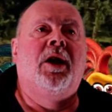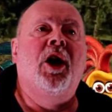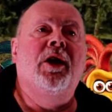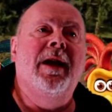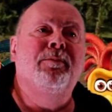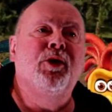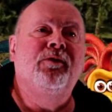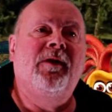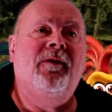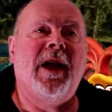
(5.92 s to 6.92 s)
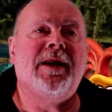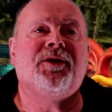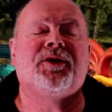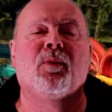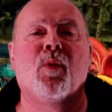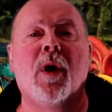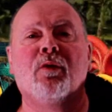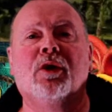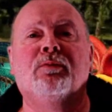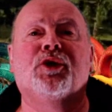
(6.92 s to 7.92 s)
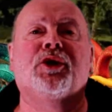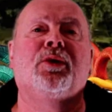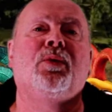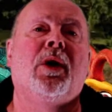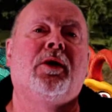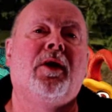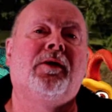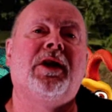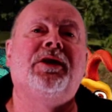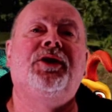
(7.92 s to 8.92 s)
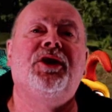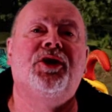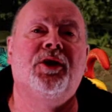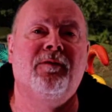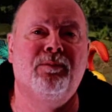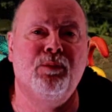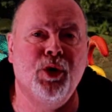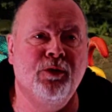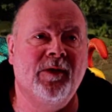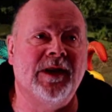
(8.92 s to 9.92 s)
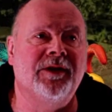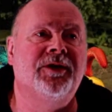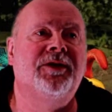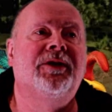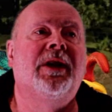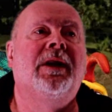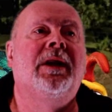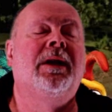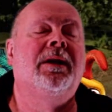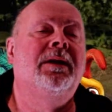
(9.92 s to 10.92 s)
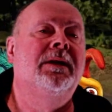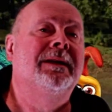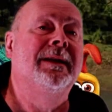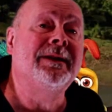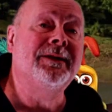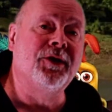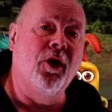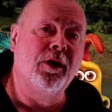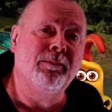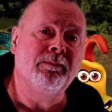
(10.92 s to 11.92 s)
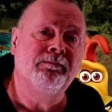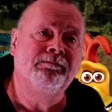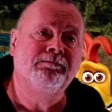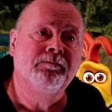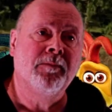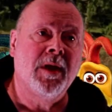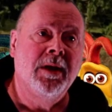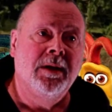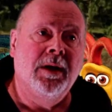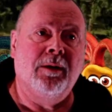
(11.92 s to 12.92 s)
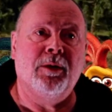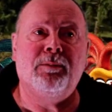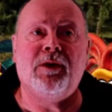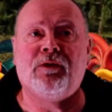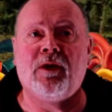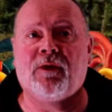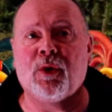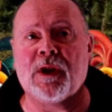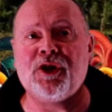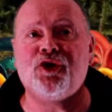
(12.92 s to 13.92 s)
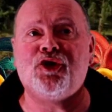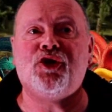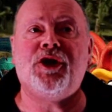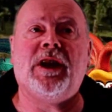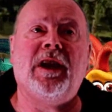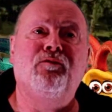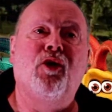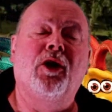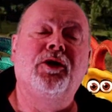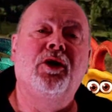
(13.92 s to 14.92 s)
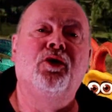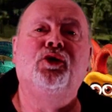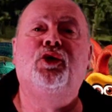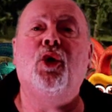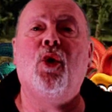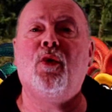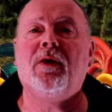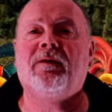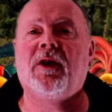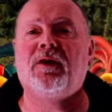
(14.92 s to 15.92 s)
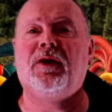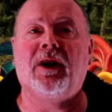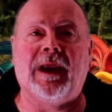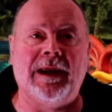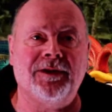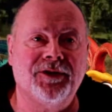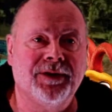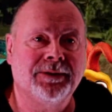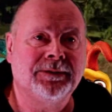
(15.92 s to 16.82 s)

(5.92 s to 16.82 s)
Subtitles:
Hi there movie fans, and welcome to another edition of Movies. This time I'm going to be reviewing Chicken Run Dawn of the Nugget.